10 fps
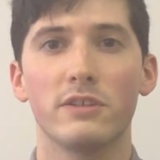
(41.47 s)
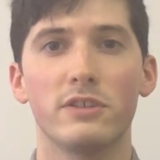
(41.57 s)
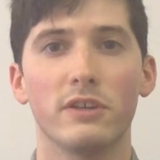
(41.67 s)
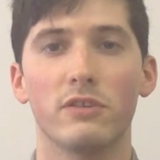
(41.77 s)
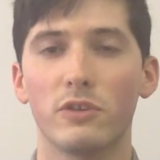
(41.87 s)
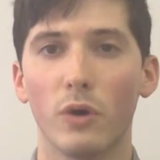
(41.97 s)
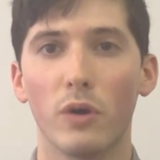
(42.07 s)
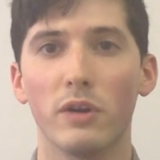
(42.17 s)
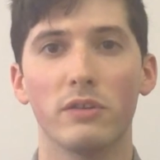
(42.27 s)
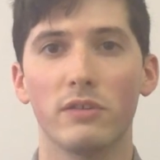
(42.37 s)
just
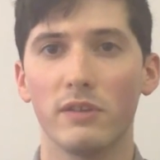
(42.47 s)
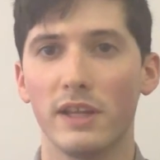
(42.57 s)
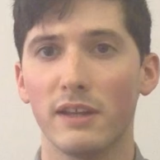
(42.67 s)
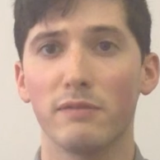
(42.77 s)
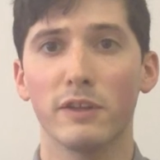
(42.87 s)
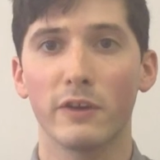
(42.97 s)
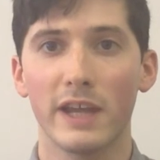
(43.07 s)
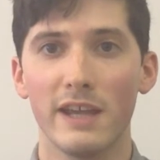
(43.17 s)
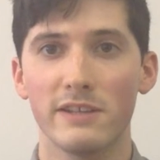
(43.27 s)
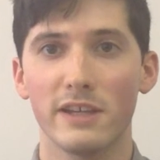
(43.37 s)
tours in different
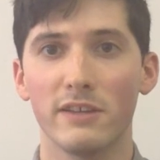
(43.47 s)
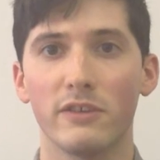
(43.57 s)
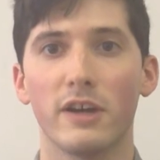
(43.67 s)
locations